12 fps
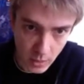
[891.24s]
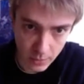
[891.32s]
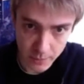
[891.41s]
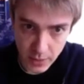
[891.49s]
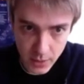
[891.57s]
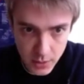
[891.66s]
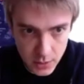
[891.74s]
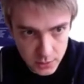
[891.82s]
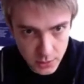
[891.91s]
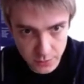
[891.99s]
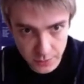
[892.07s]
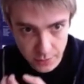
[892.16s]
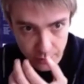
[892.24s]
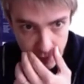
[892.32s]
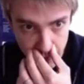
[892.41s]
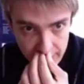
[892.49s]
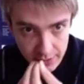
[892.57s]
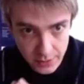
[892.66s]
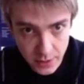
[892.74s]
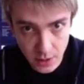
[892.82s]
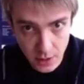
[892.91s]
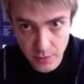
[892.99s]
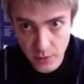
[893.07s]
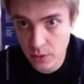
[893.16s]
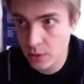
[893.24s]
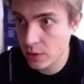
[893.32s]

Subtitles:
Well, so this is the